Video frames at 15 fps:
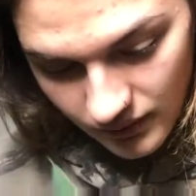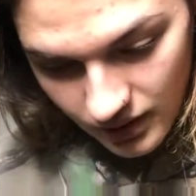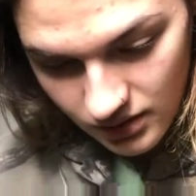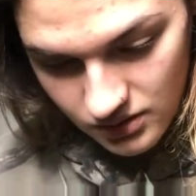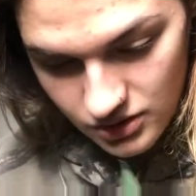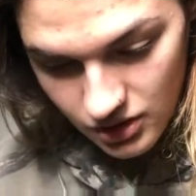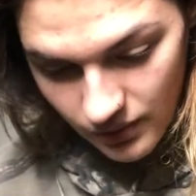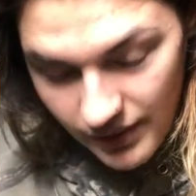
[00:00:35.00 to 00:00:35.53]

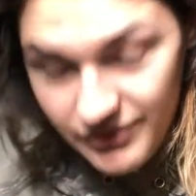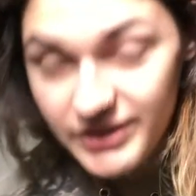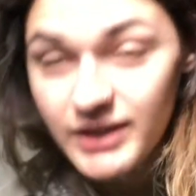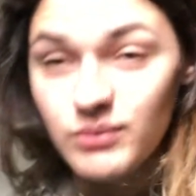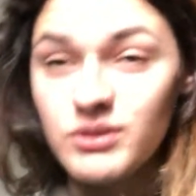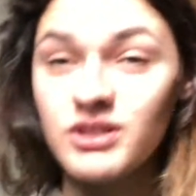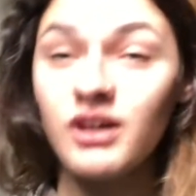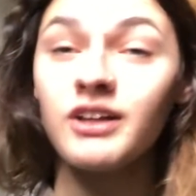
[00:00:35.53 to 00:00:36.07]
So everything
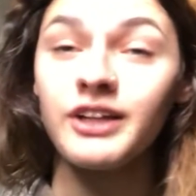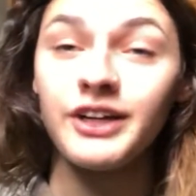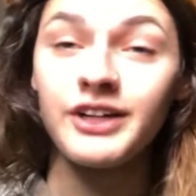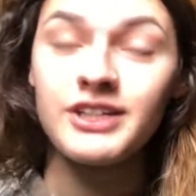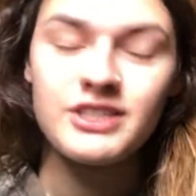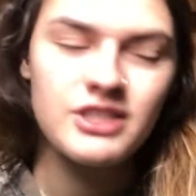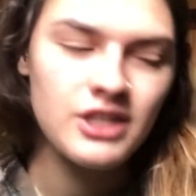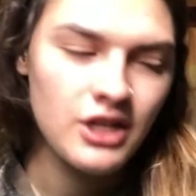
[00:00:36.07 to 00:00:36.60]
was on
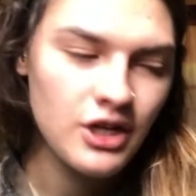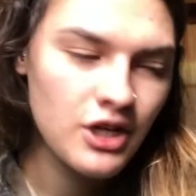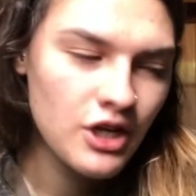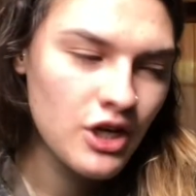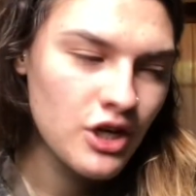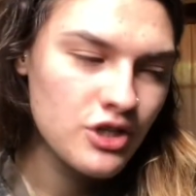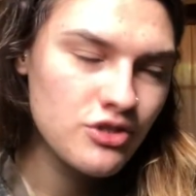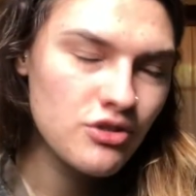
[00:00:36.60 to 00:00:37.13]
clearance.
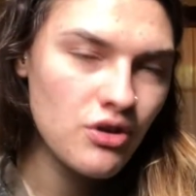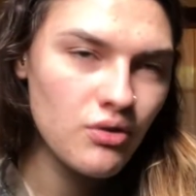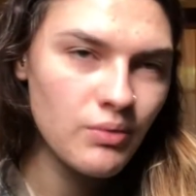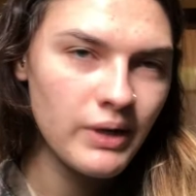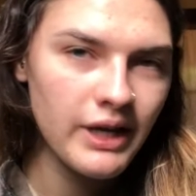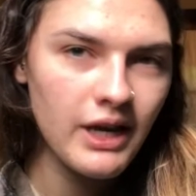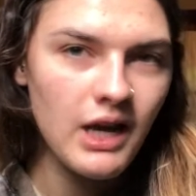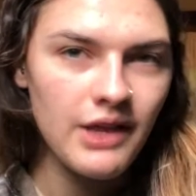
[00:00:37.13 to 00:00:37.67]
So
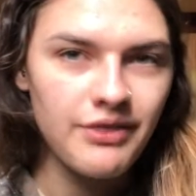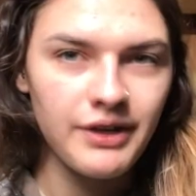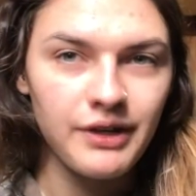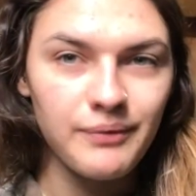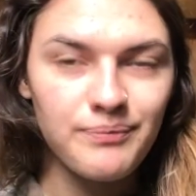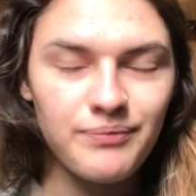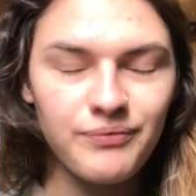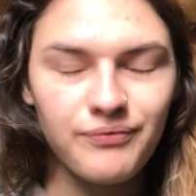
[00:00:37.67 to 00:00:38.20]
when I got there,
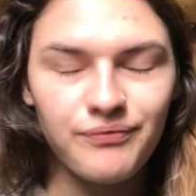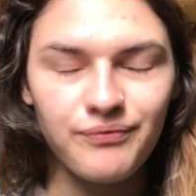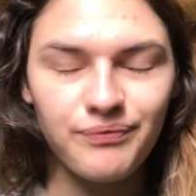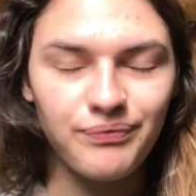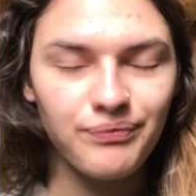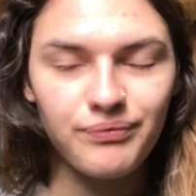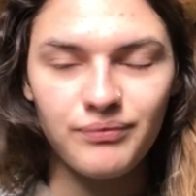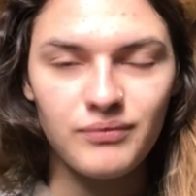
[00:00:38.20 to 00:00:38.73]

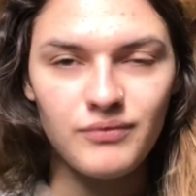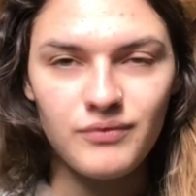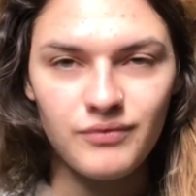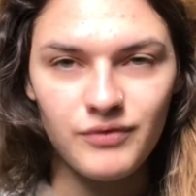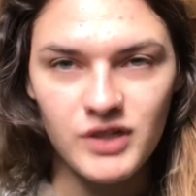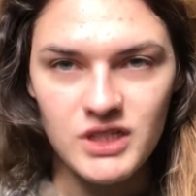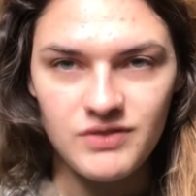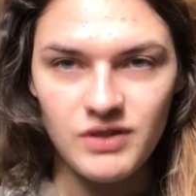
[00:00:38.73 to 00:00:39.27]

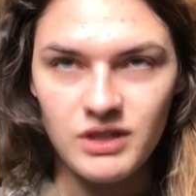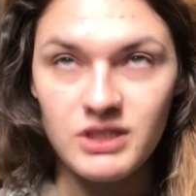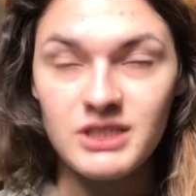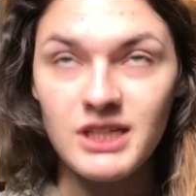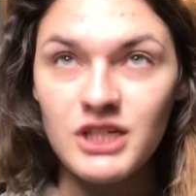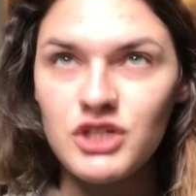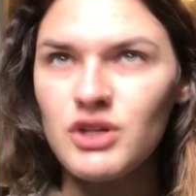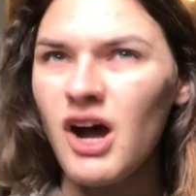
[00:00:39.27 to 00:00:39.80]
first of all, the
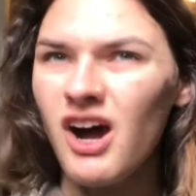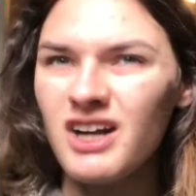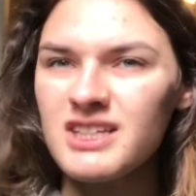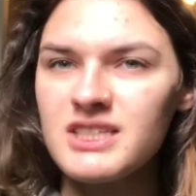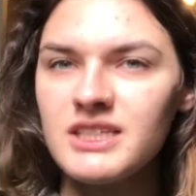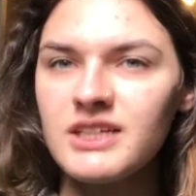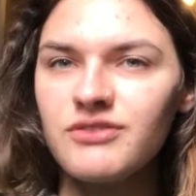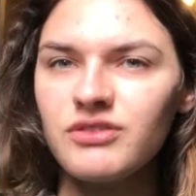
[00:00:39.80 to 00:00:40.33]
selection,
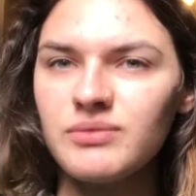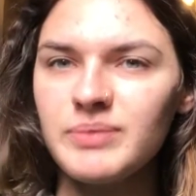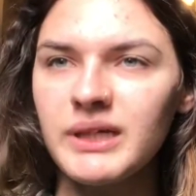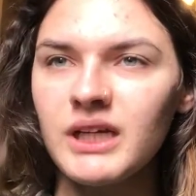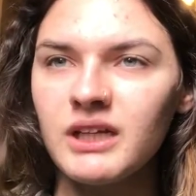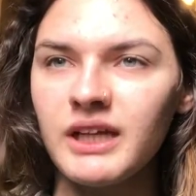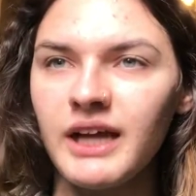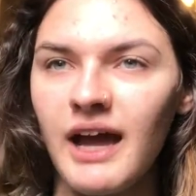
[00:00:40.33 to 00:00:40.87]
honestly, for
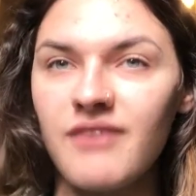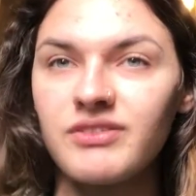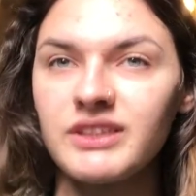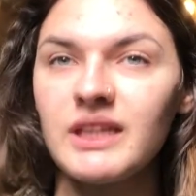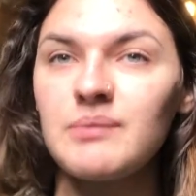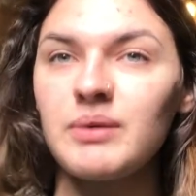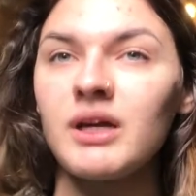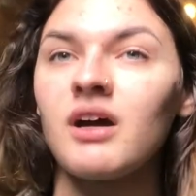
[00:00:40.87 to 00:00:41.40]
being like
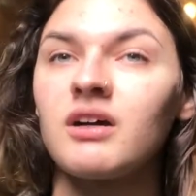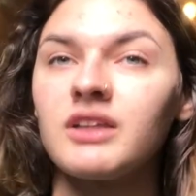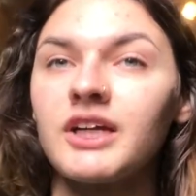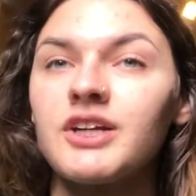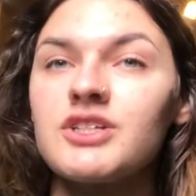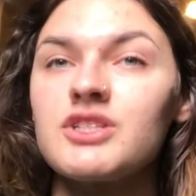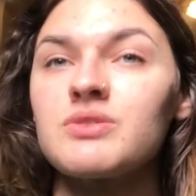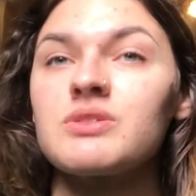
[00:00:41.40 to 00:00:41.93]
everything being on
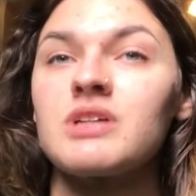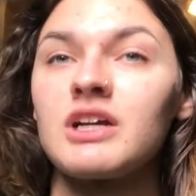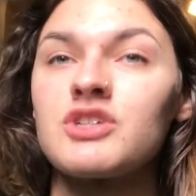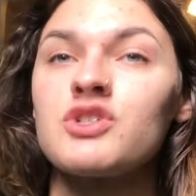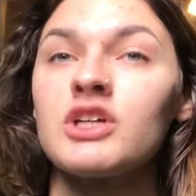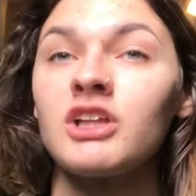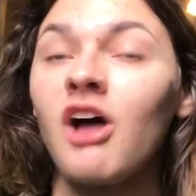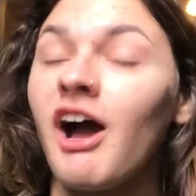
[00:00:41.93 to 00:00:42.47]
clearance, there was
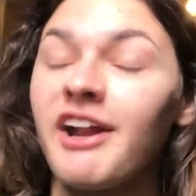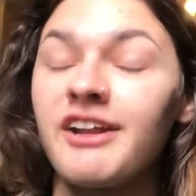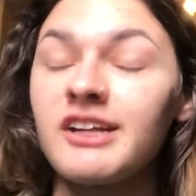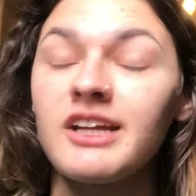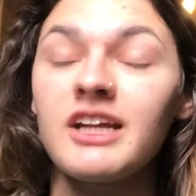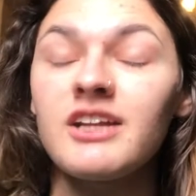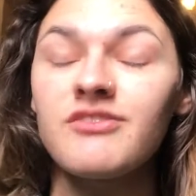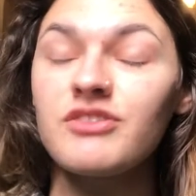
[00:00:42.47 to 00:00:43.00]
actually a lot. I didn't
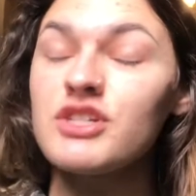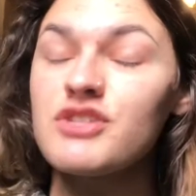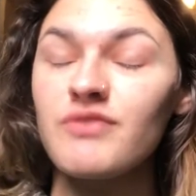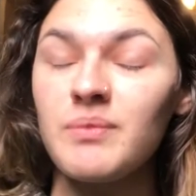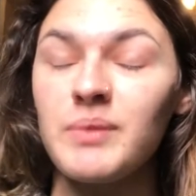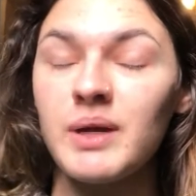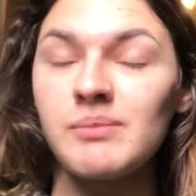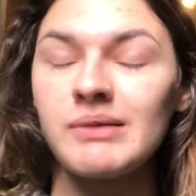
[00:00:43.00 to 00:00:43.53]
take any footage from
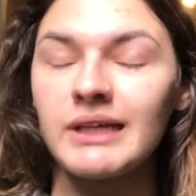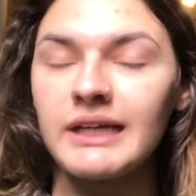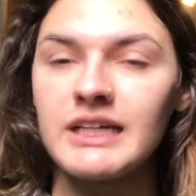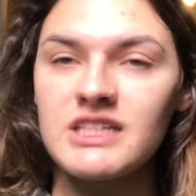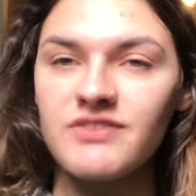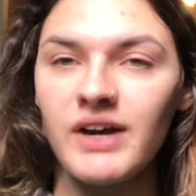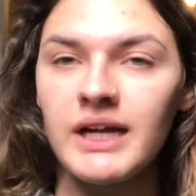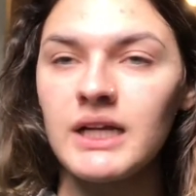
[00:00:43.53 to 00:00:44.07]
there, but like
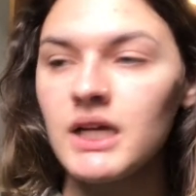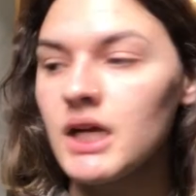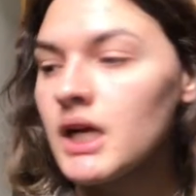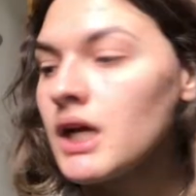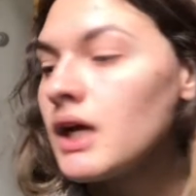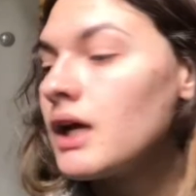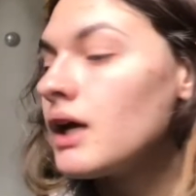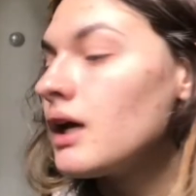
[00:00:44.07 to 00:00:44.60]
it's fine.
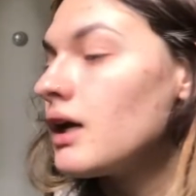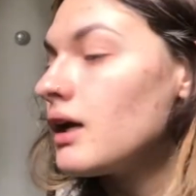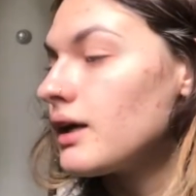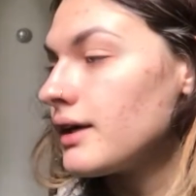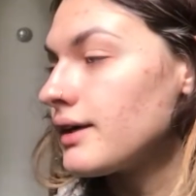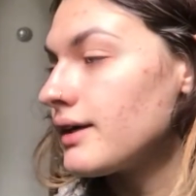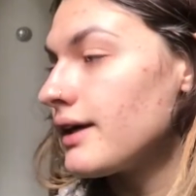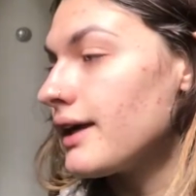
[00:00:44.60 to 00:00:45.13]

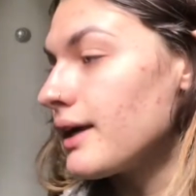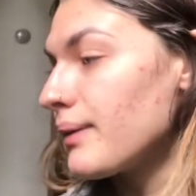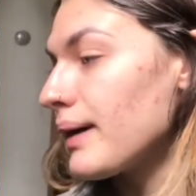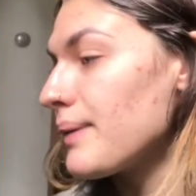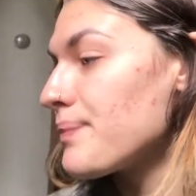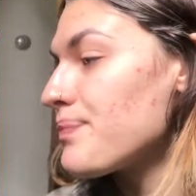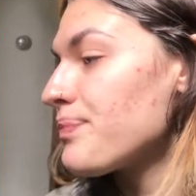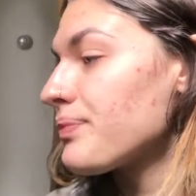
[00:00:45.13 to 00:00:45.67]
Anyway,
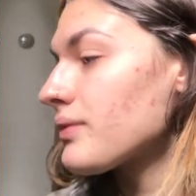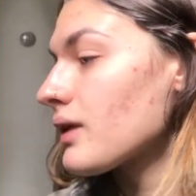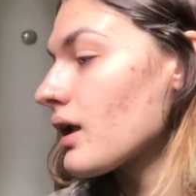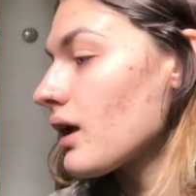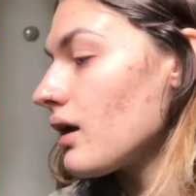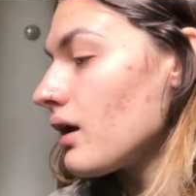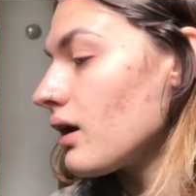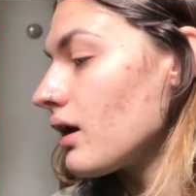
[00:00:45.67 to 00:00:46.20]

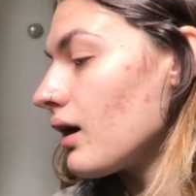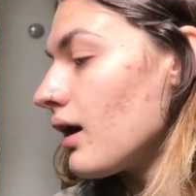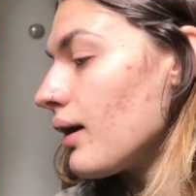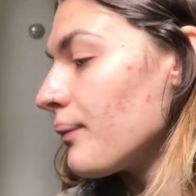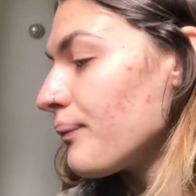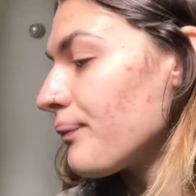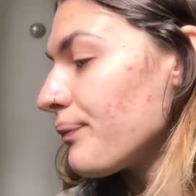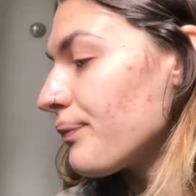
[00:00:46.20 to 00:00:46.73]
I